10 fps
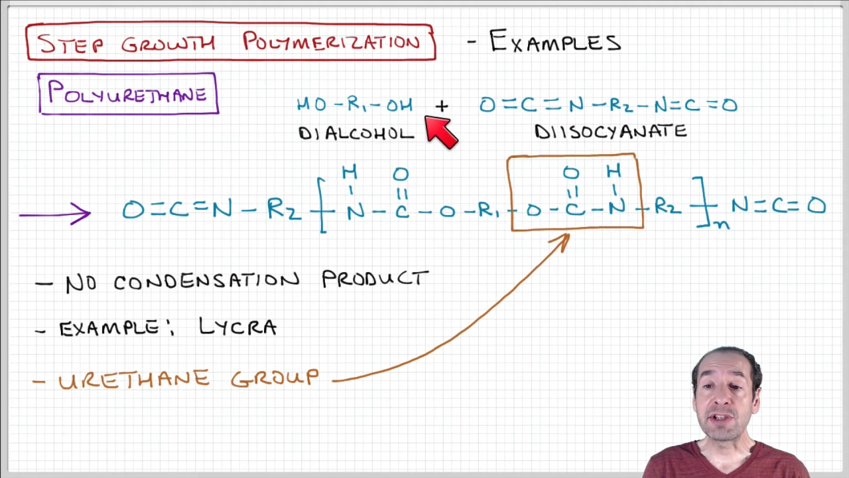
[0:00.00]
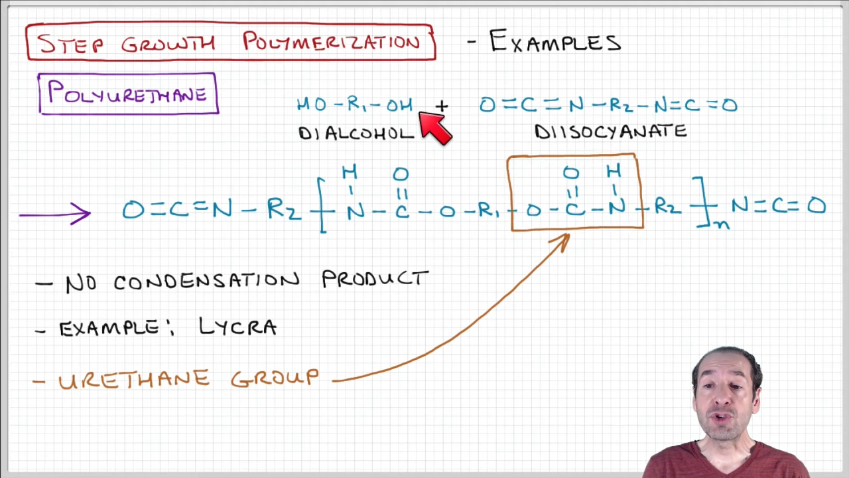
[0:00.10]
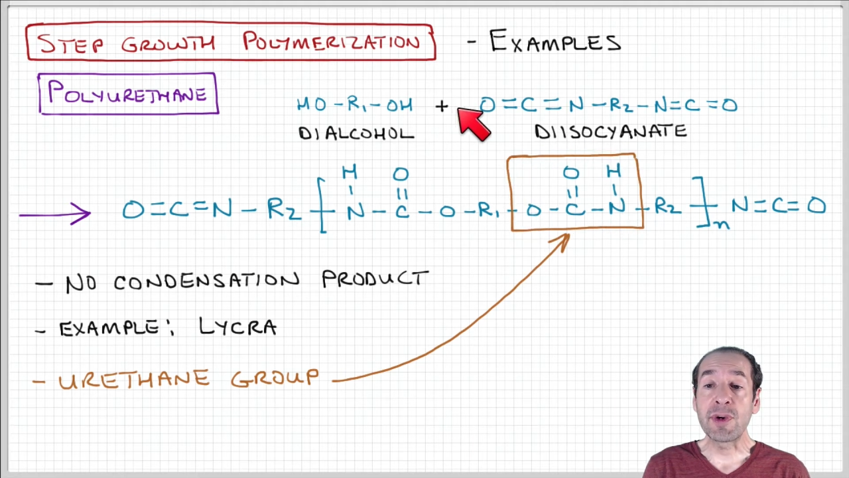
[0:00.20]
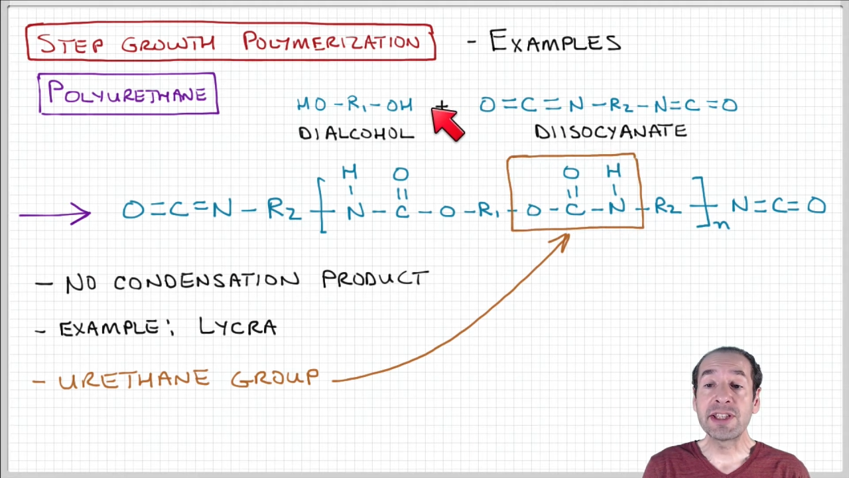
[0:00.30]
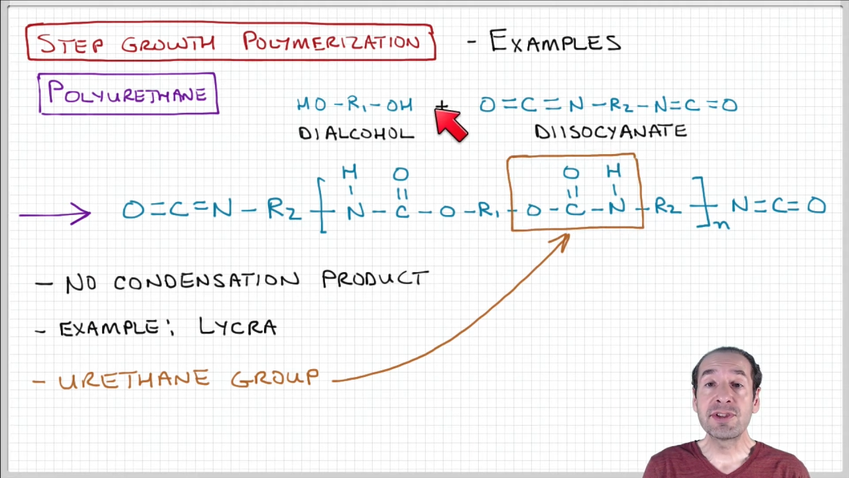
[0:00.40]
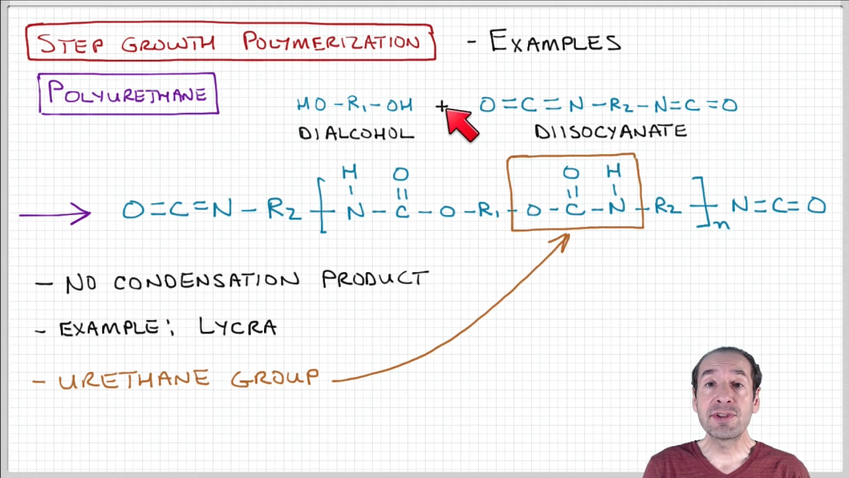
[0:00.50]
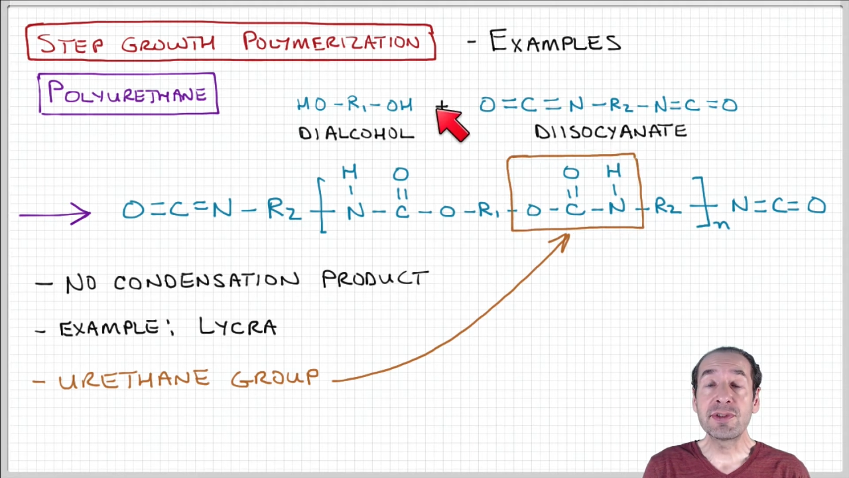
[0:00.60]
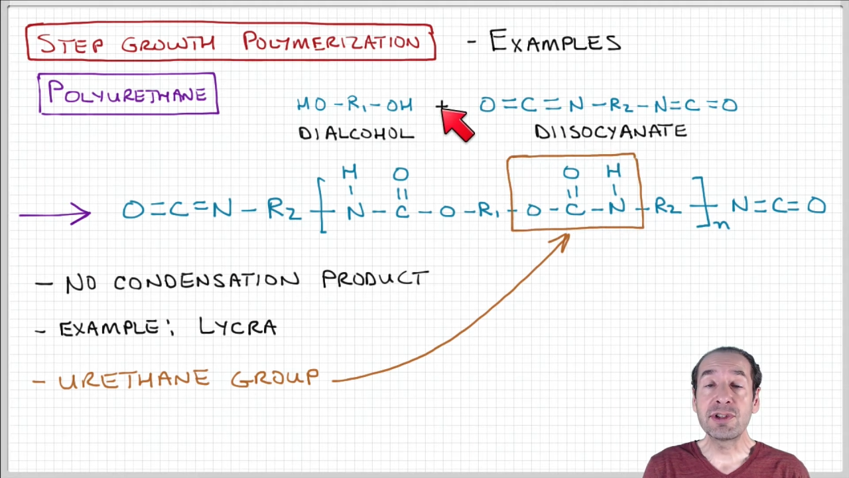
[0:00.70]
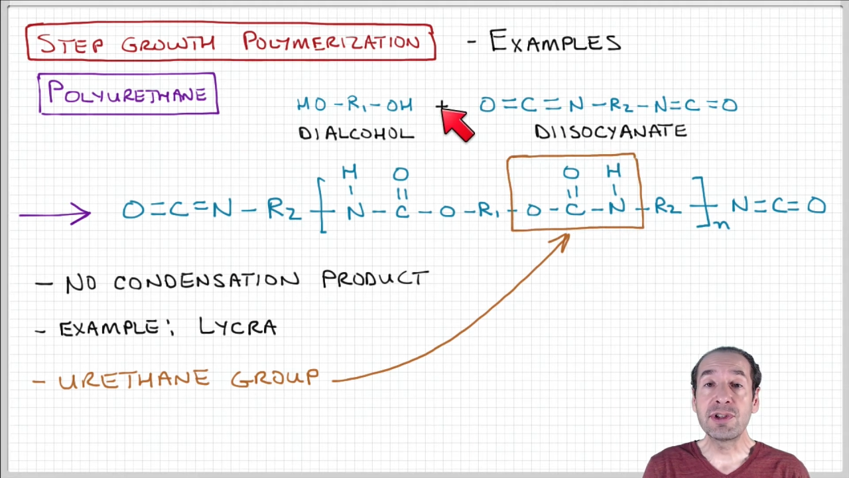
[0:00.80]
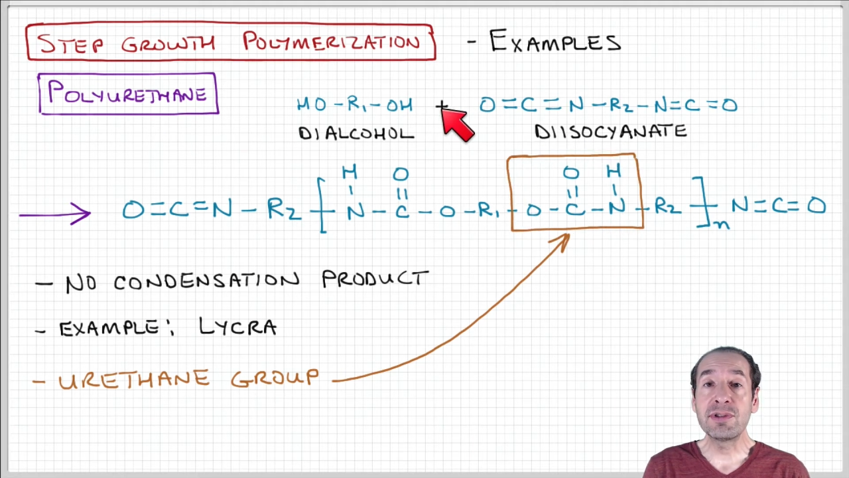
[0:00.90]
joins the
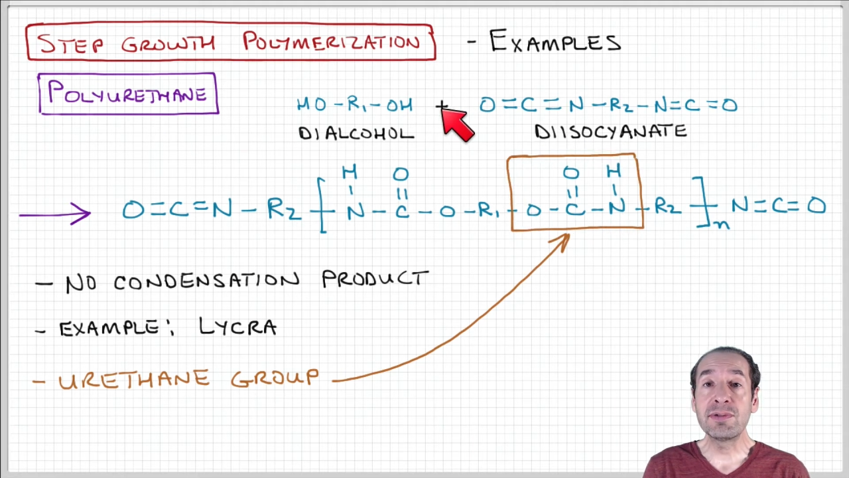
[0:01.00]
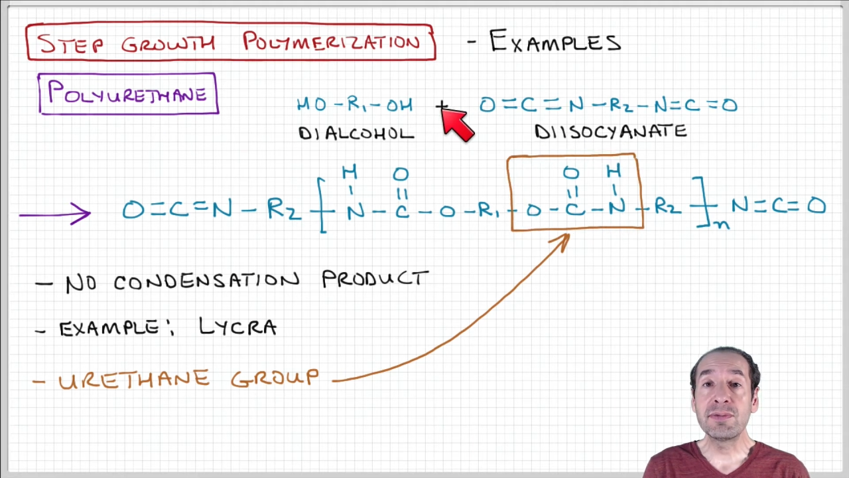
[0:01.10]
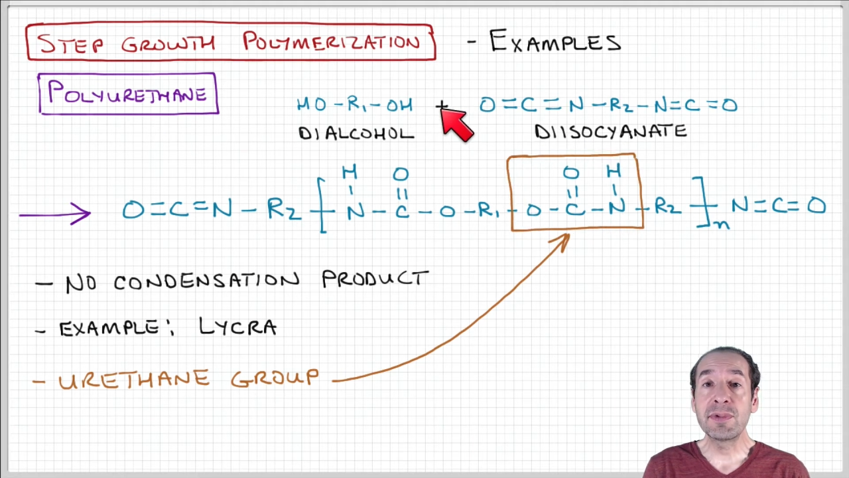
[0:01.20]
two